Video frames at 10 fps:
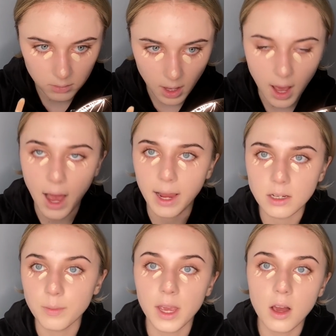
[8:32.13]

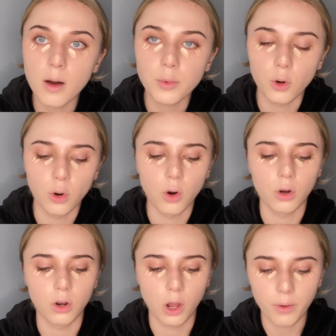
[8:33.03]
high-end makeup
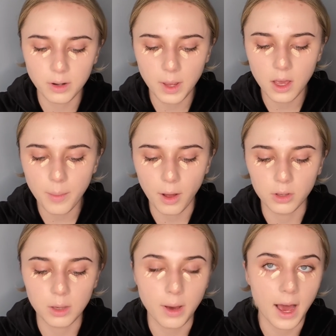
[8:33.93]
or lower-end makeup, I'll
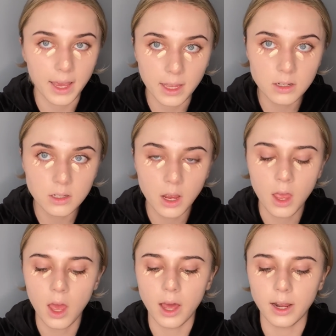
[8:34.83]
keep high-end.
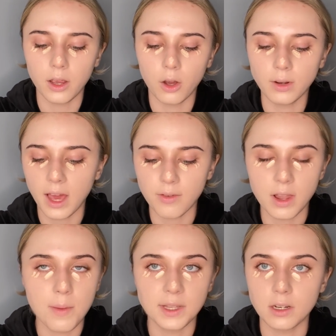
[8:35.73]
And I only have a
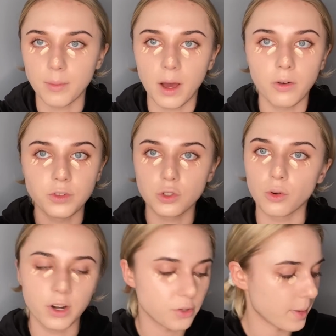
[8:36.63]
limited amount of
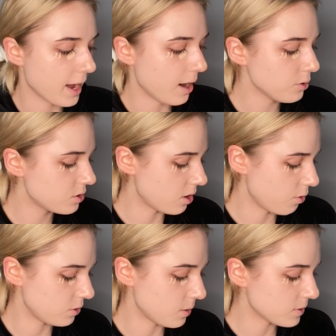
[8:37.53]
storage in my house,
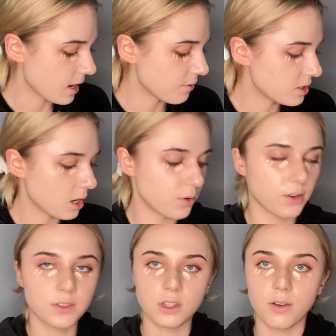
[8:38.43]
so sometimes I have to get rid
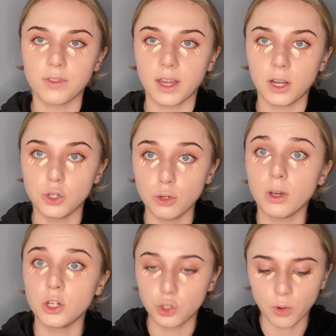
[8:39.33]
of stuff that I do
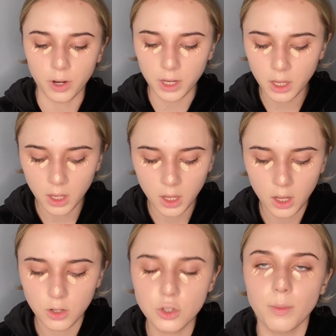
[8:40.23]
enjoy
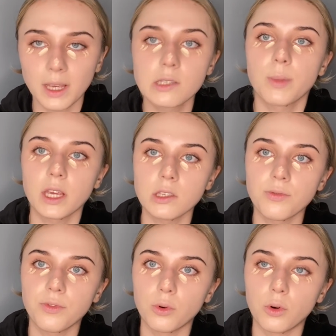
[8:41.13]
to make space
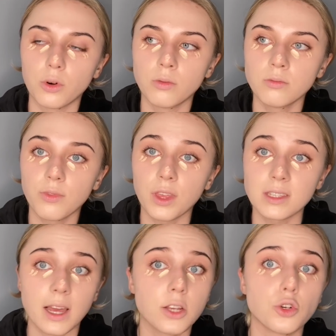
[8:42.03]
for
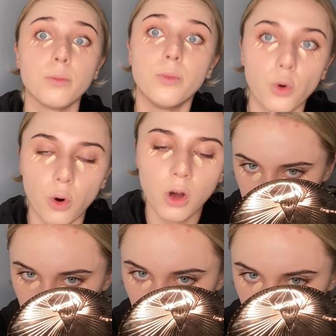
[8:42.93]
things I enjoy more.
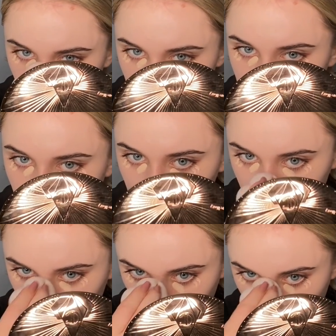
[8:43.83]
So these concealers
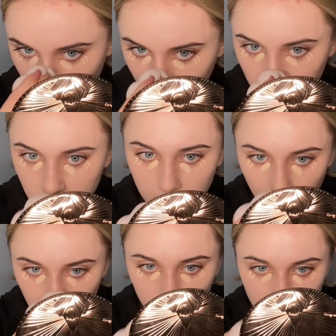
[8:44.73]
were not bad.
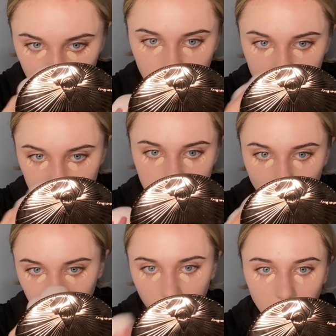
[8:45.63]
They were just
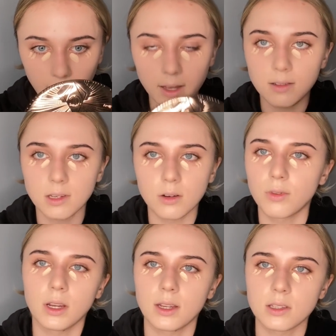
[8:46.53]
stuff that I didn't
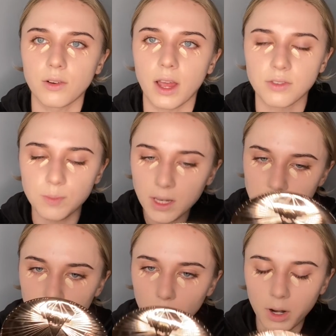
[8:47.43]
really necessarily have
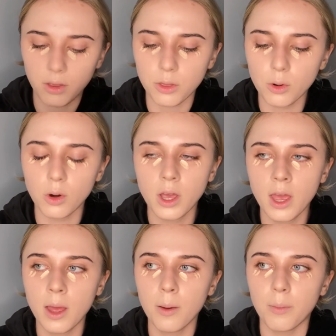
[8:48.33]
space for and I thought
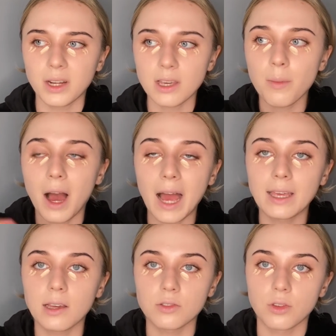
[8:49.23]
by the time I
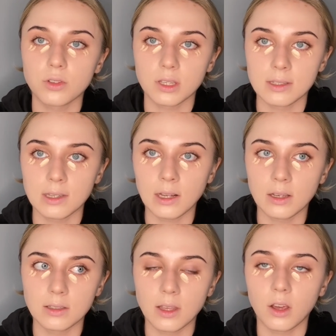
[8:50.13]
get to those
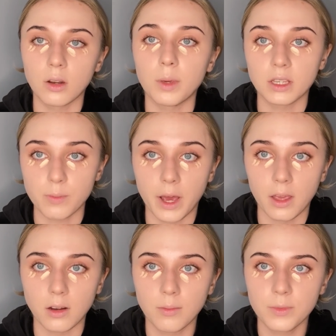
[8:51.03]
concealers, they're going to be
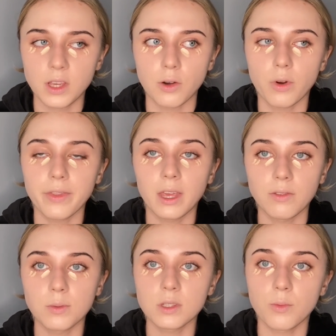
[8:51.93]
expired. So I'd rather
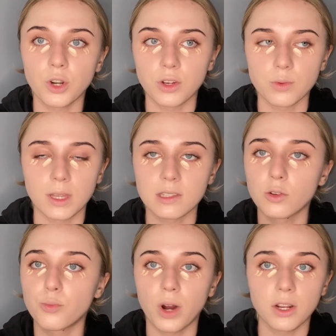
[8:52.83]
give them to someone else when they're
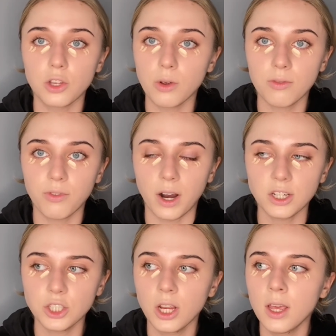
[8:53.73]
still brand new and
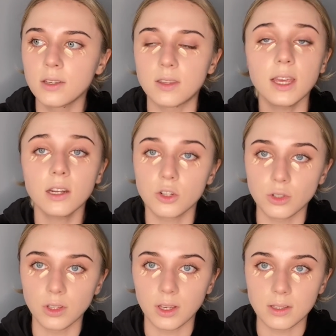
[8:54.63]
fresh so they can
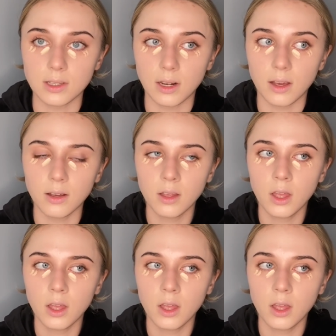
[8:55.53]
enjoy the concealer